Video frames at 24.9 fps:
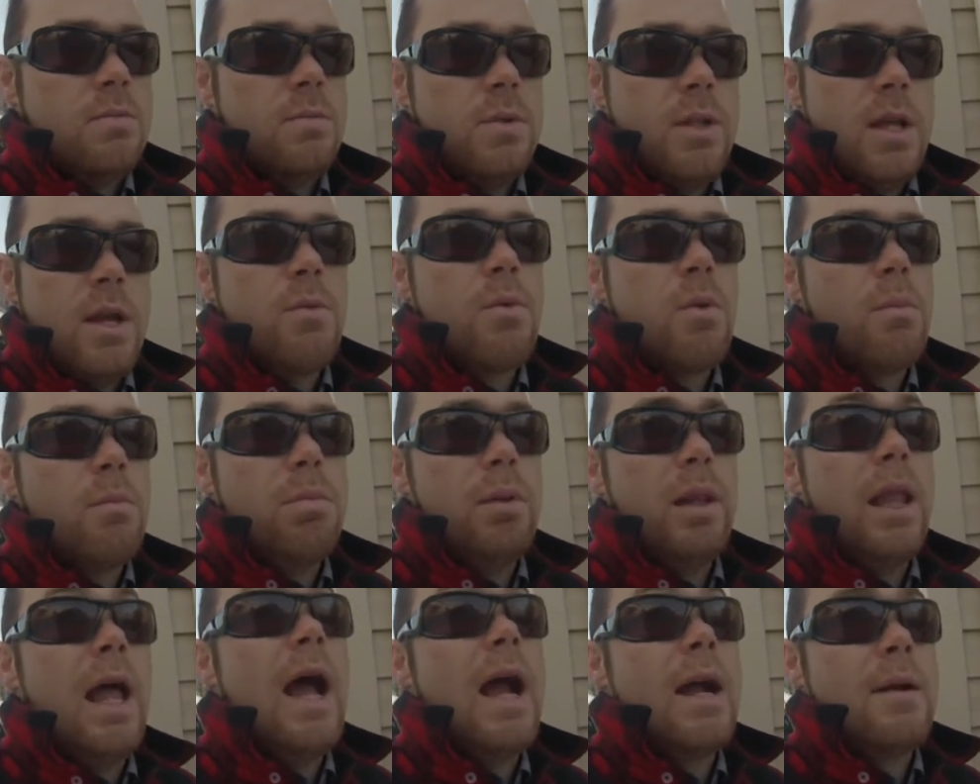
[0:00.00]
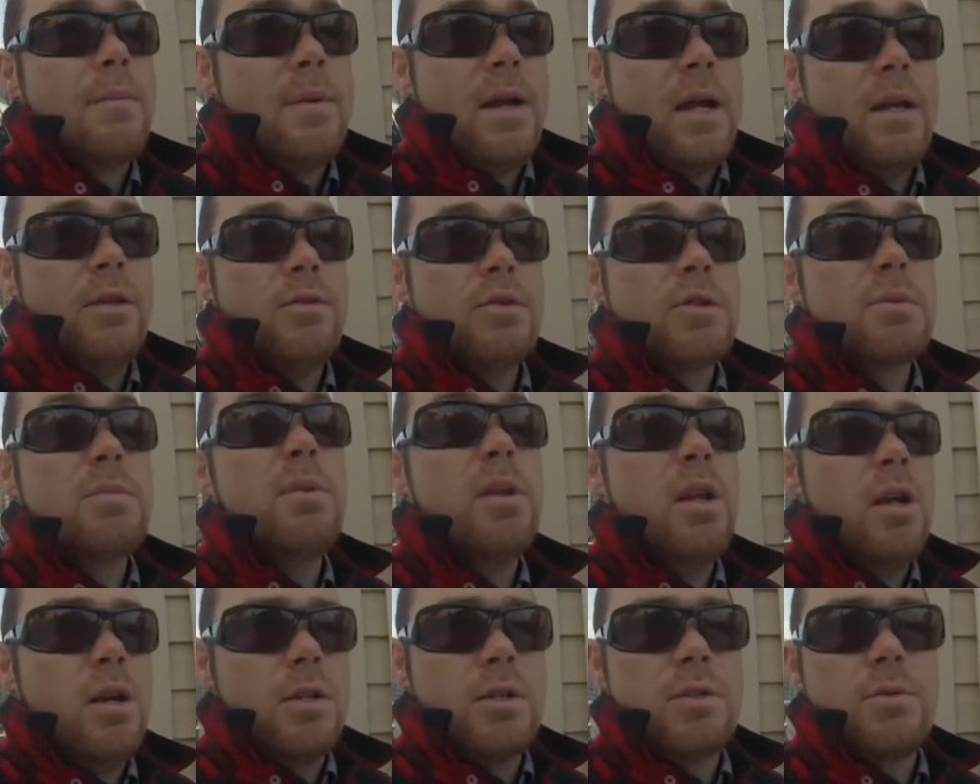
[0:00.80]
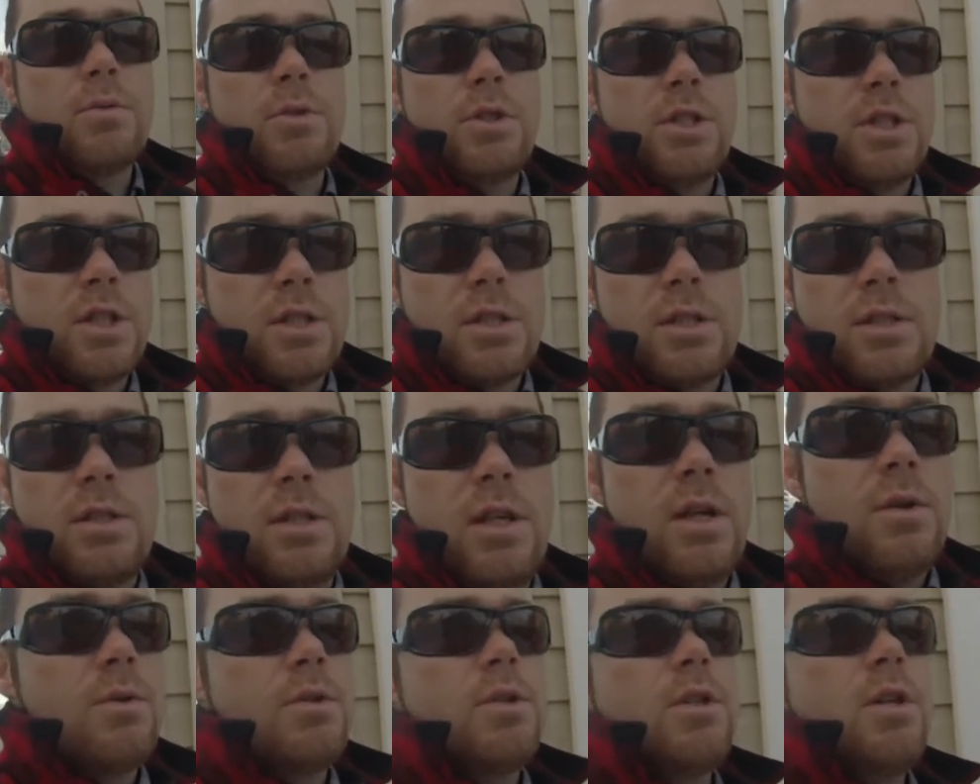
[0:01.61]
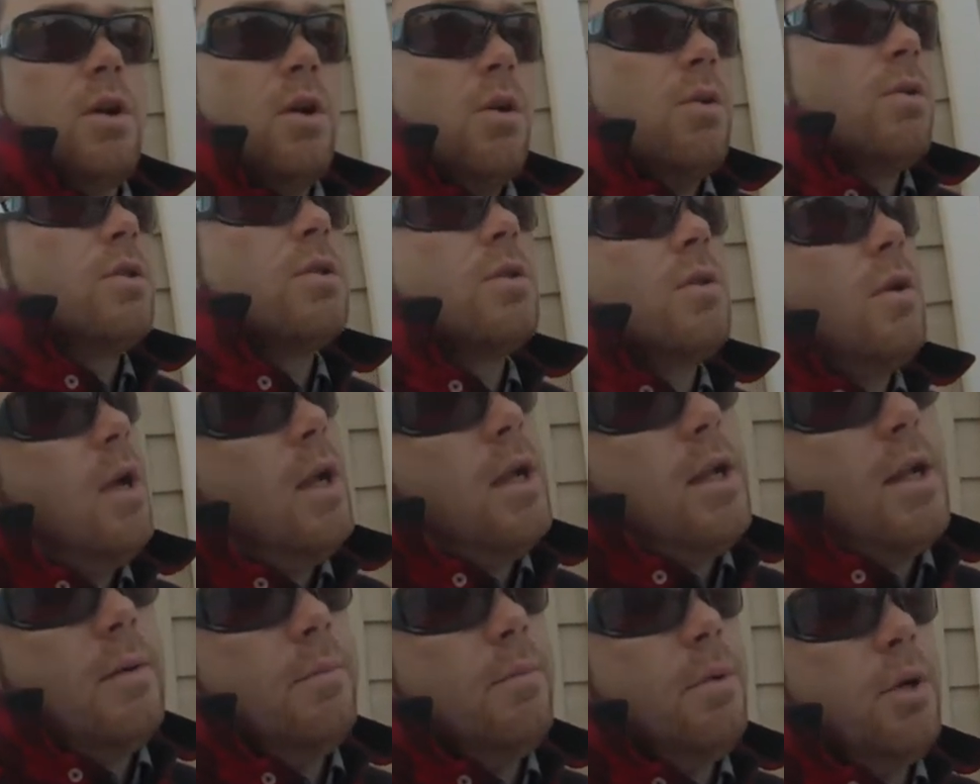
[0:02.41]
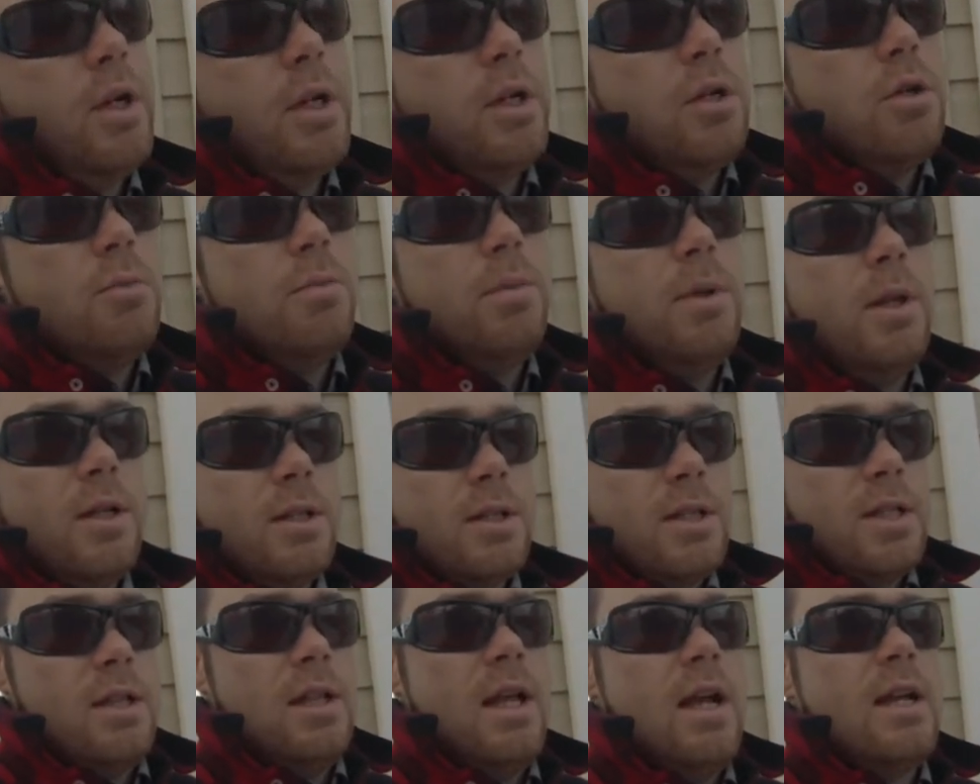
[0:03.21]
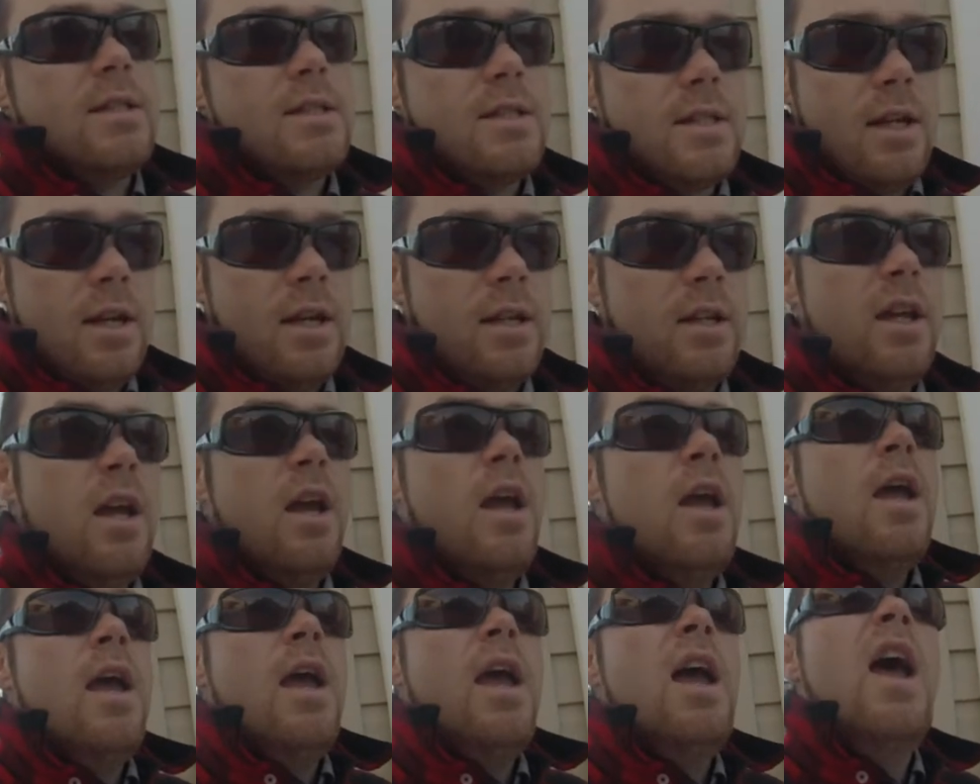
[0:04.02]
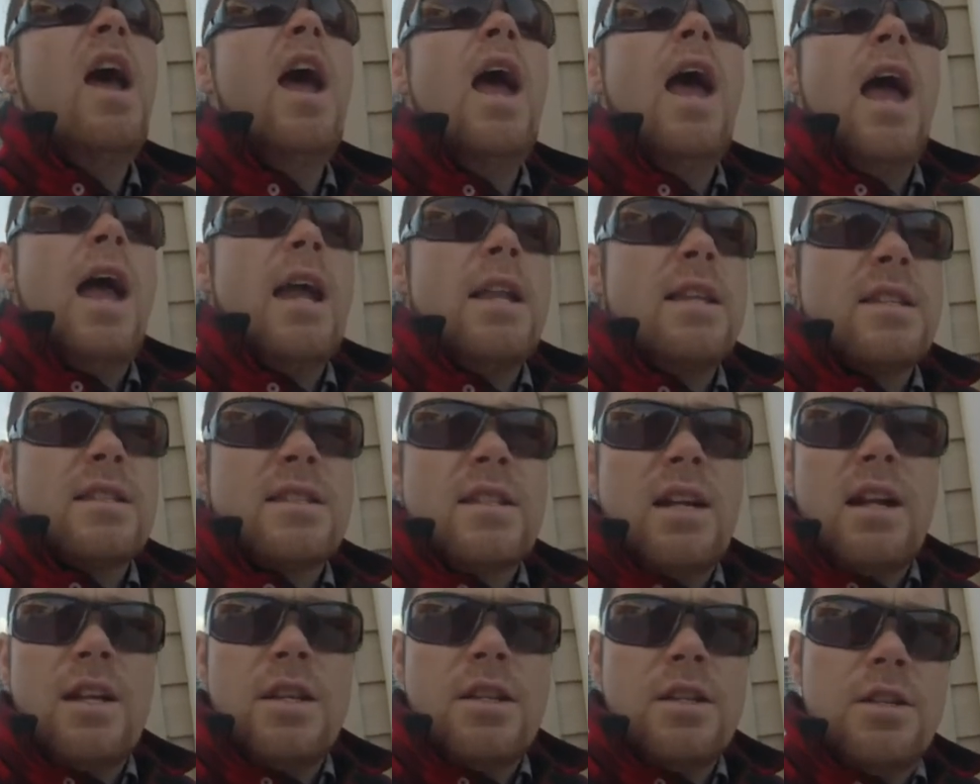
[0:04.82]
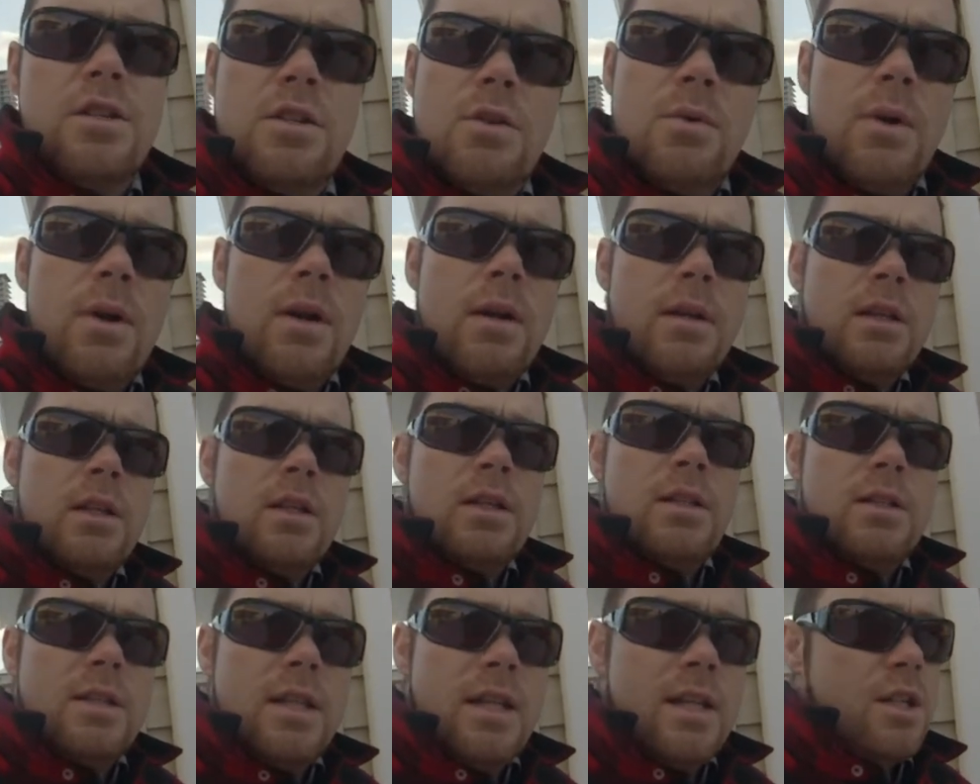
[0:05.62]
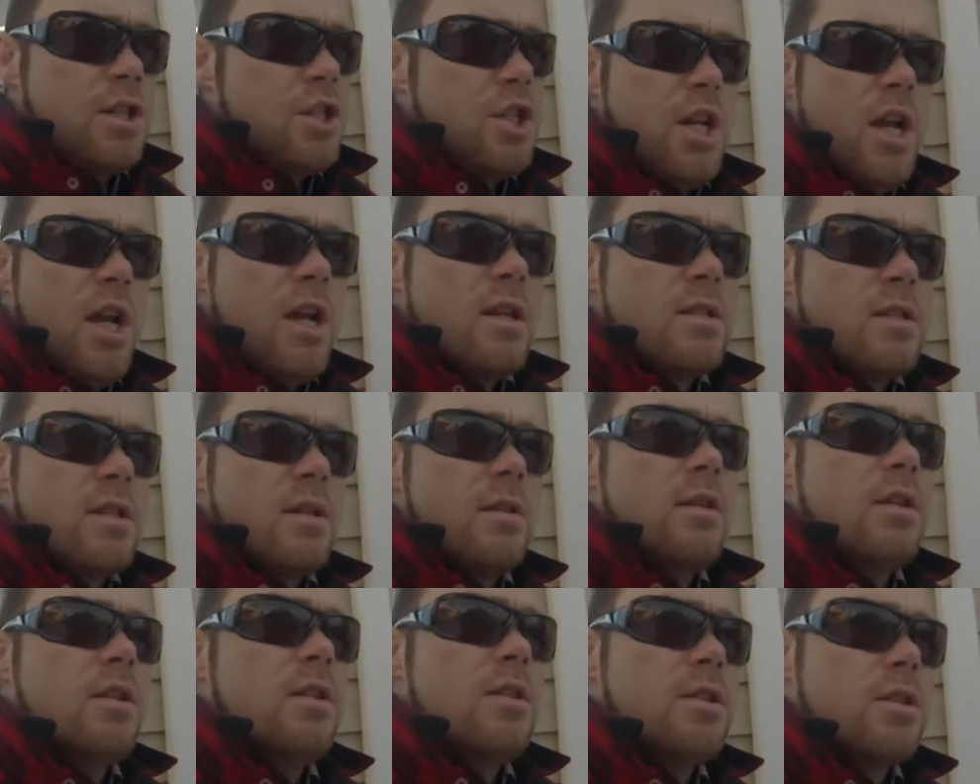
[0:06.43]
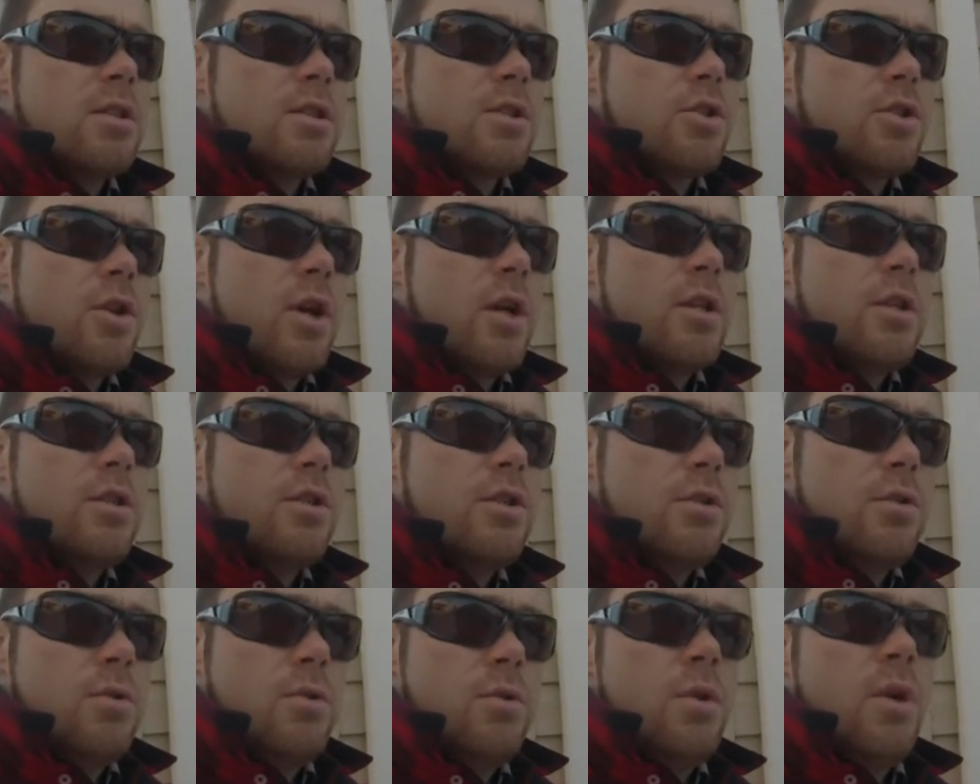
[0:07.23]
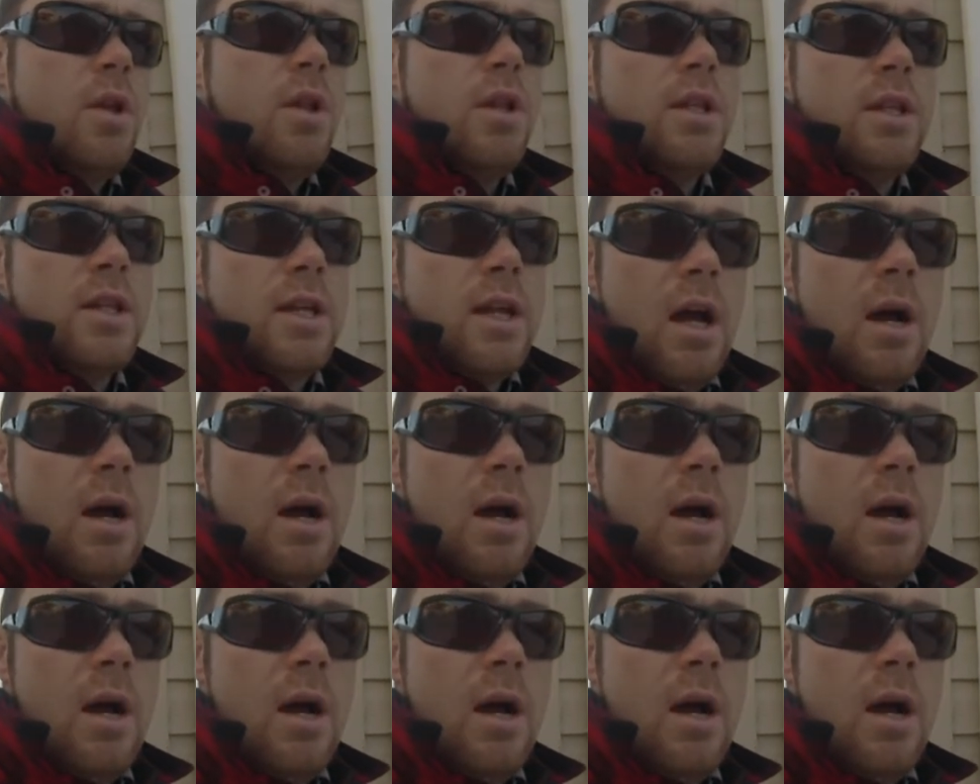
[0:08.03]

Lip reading: they were black, man. Those plugs were just, they were toast. So I ended up putting new plugs in that side and decided, you know what, I'm going to take a chance and I'm going to just try to do the